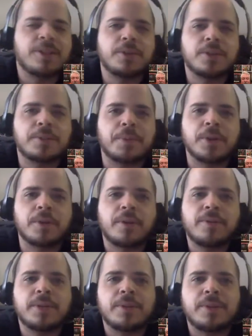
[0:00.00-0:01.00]
do the spoiler
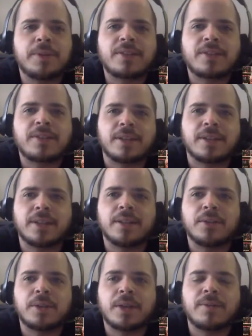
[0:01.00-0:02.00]
review next Sunday,
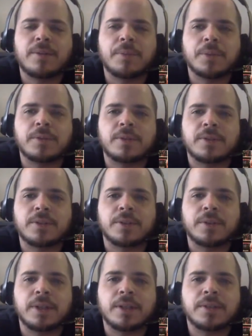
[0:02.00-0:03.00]
and that'll cover most of the
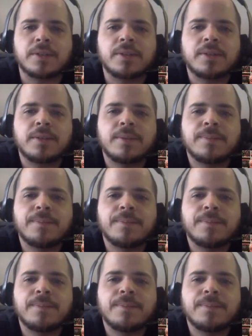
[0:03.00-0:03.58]
show, I guess.